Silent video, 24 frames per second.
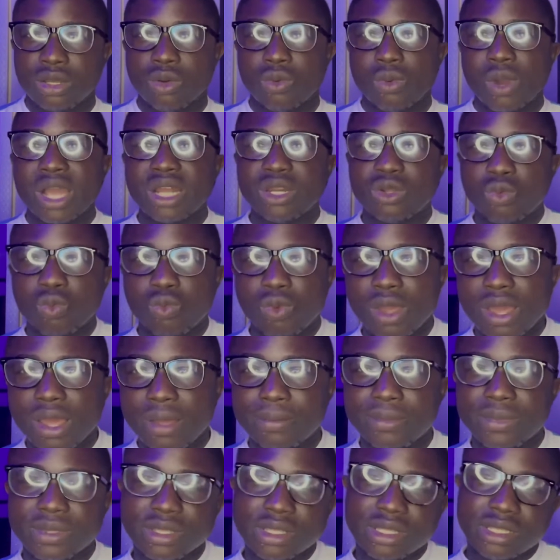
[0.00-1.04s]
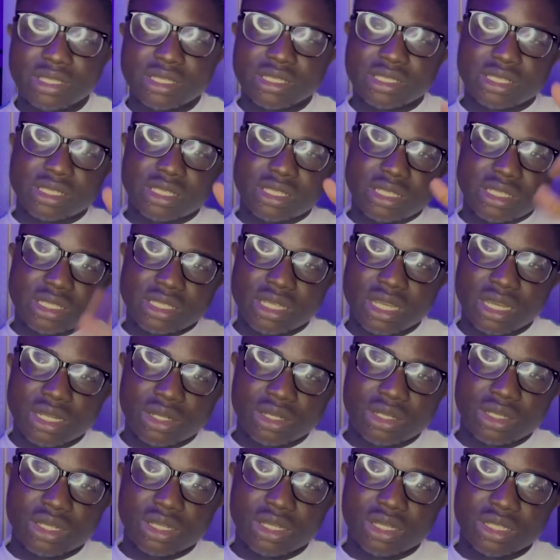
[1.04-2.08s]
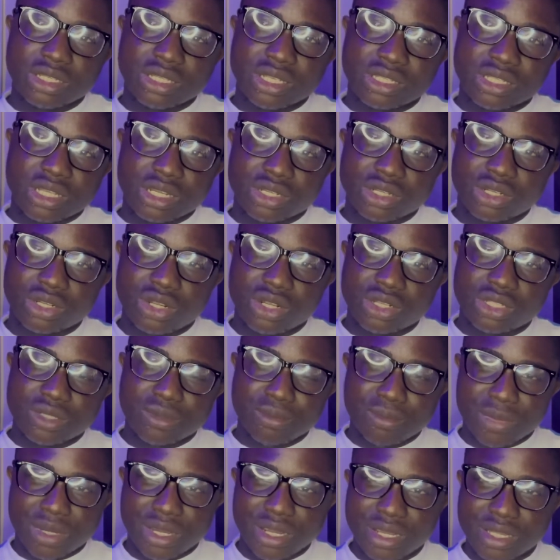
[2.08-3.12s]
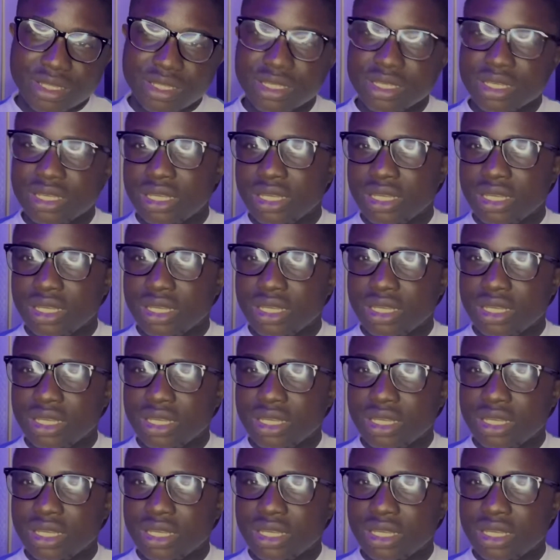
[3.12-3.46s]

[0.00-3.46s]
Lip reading: While the web it's seated is a technology made